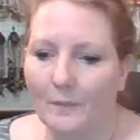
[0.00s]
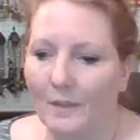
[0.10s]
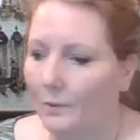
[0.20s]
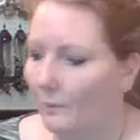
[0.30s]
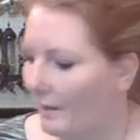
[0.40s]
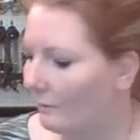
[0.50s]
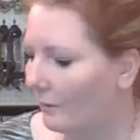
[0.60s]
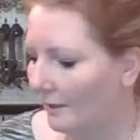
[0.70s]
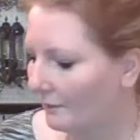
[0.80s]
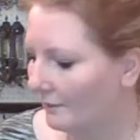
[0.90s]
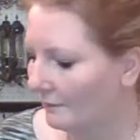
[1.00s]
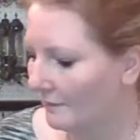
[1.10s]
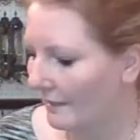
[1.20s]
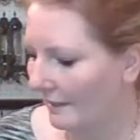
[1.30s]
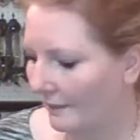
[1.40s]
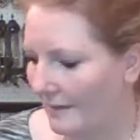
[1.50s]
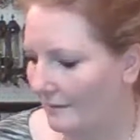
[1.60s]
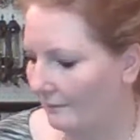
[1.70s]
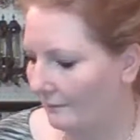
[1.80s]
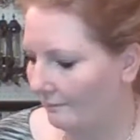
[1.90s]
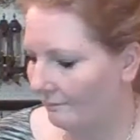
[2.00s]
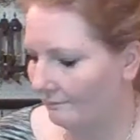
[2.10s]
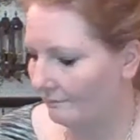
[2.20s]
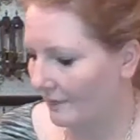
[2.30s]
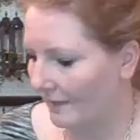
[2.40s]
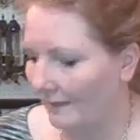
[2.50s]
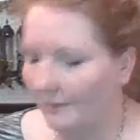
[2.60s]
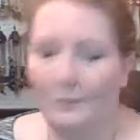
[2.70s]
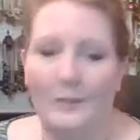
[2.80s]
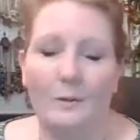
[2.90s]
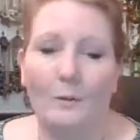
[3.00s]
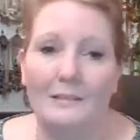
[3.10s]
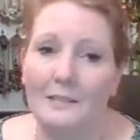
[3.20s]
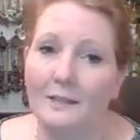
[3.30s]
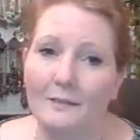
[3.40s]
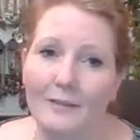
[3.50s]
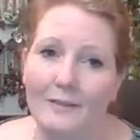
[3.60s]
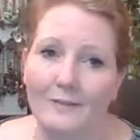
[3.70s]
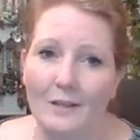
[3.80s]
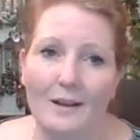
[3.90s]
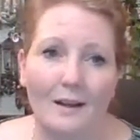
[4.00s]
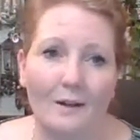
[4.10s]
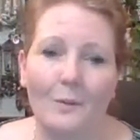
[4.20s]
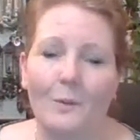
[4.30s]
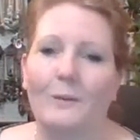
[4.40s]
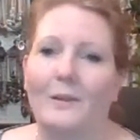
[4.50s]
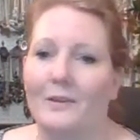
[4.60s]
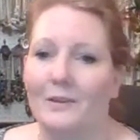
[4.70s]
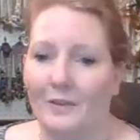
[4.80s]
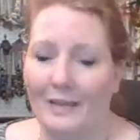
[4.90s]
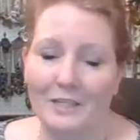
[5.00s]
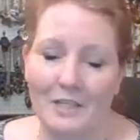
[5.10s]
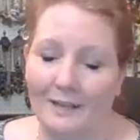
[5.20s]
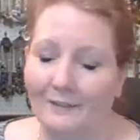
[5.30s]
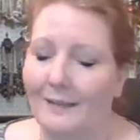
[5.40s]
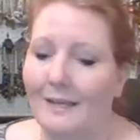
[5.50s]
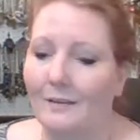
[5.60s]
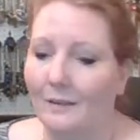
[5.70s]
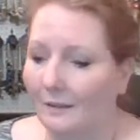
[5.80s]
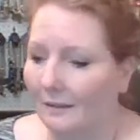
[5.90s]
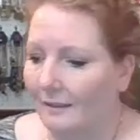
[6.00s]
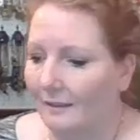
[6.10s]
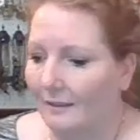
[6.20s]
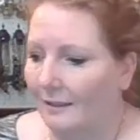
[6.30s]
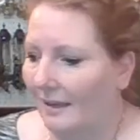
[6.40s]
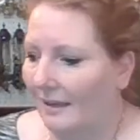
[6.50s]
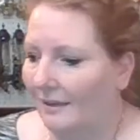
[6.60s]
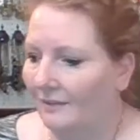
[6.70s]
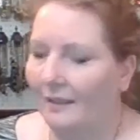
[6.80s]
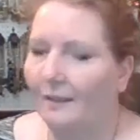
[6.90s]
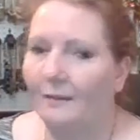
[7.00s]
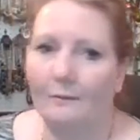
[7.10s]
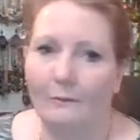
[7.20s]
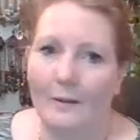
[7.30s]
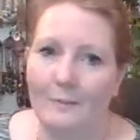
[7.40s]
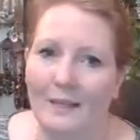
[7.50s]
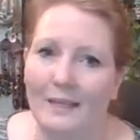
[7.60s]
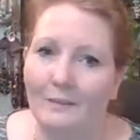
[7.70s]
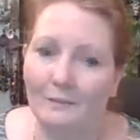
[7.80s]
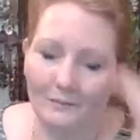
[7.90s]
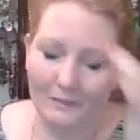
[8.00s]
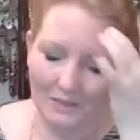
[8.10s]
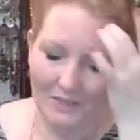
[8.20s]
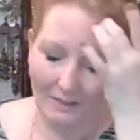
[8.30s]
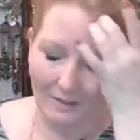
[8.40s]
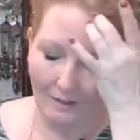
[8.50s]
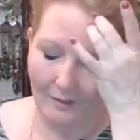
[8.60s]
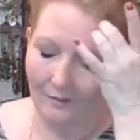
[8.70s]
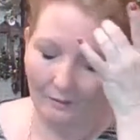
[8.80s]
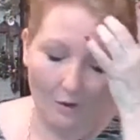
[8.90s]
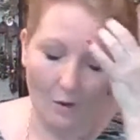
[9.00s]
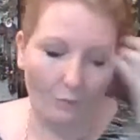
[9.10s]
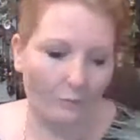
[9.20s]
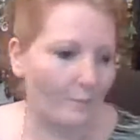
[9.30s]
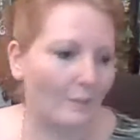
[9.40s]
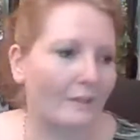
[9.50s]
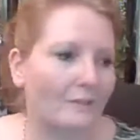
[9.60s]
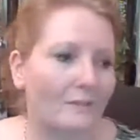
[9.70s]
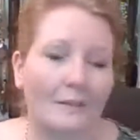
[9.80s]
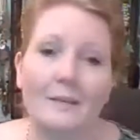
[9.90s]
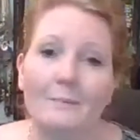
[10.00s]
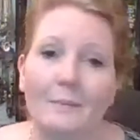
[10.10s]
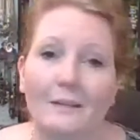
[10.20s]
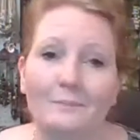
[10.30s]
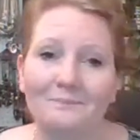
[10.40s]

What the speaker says: Either way works, and that counts whether you're watching it at 5 o'clock or whether you're catching it later as a replay, which technically these are all replays tonight, but